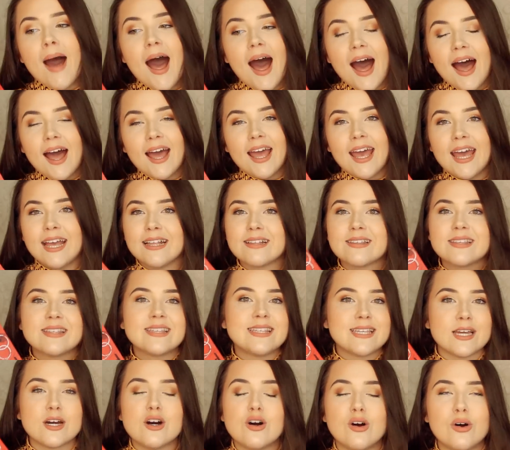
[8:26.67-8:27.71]
But it's
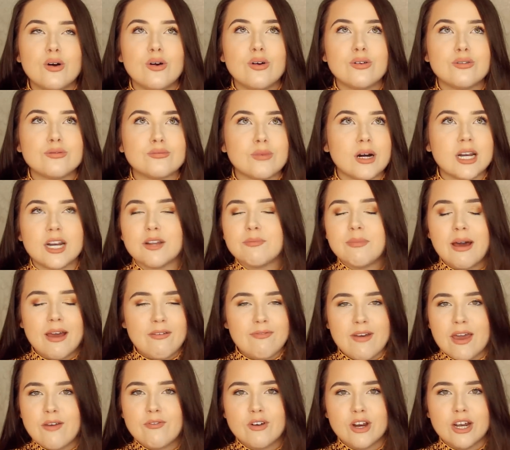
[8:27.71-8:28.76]
still one of my
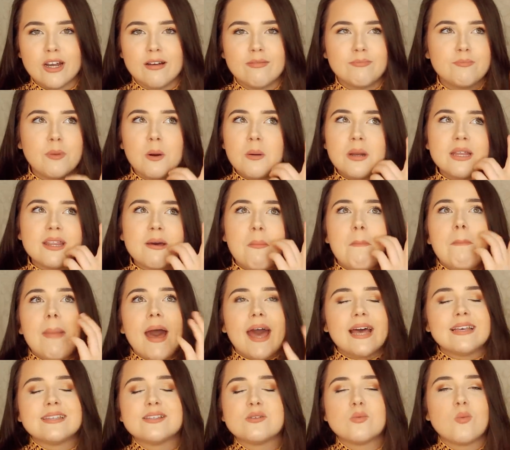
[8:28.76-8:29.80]
favourite, probably the
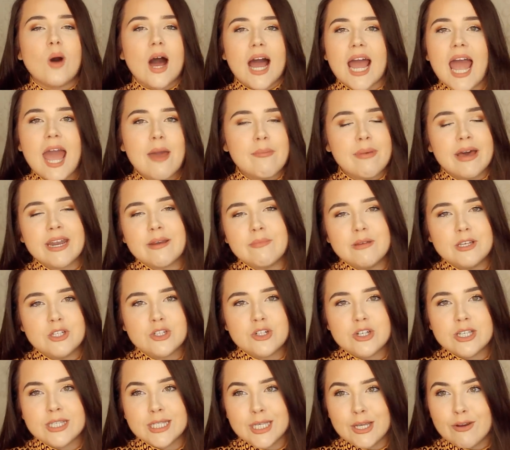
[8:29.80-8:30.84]
best Y A murder
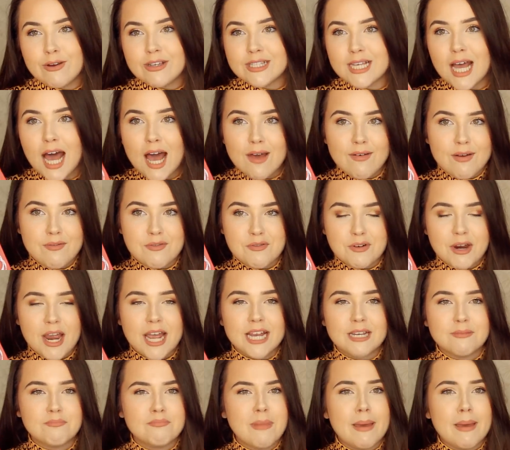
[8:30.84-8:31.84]
mystery series I've ever read.